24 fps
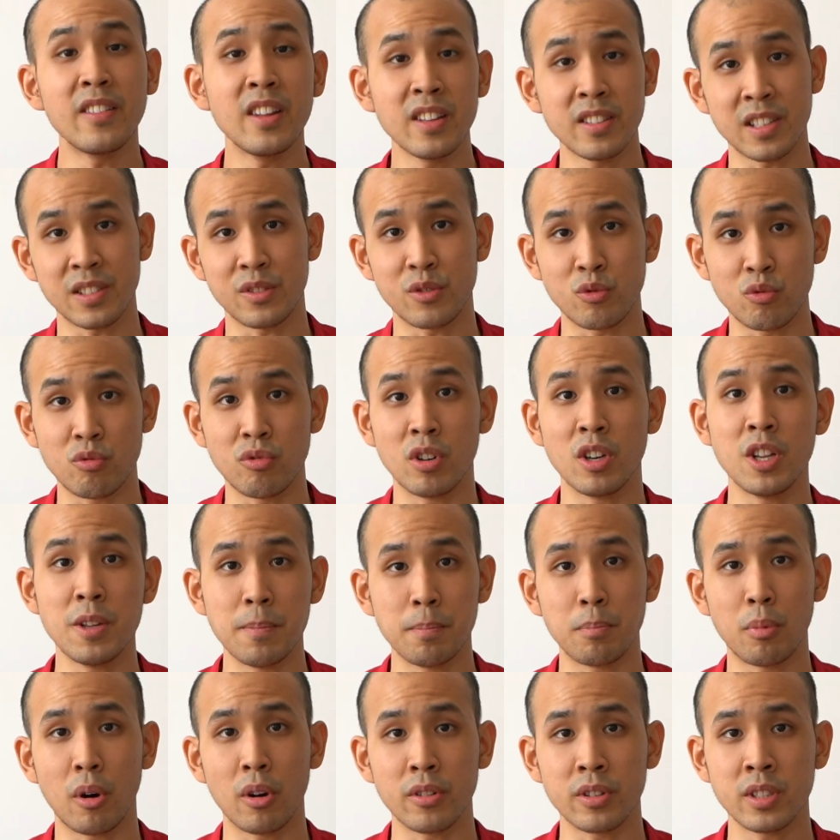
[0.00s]
things that's really
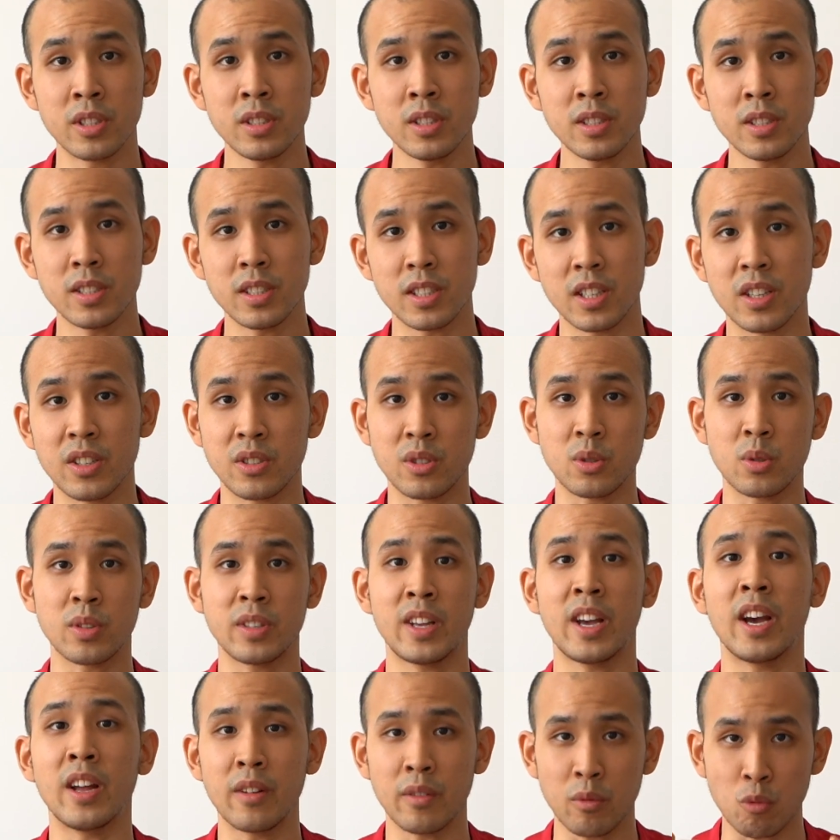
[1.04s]
important is to
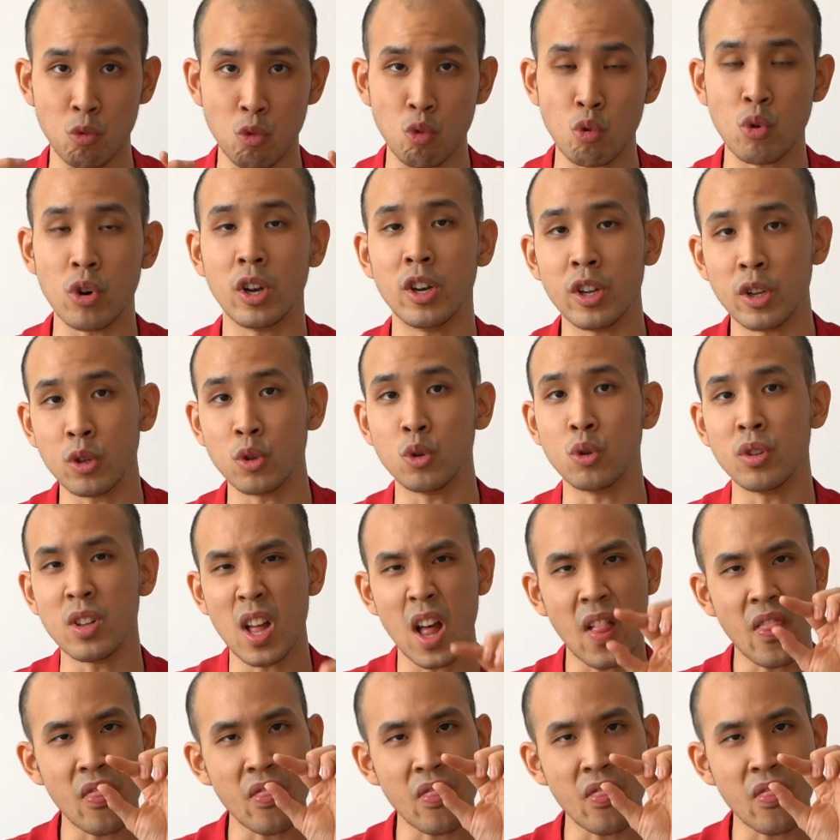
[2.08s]
get really good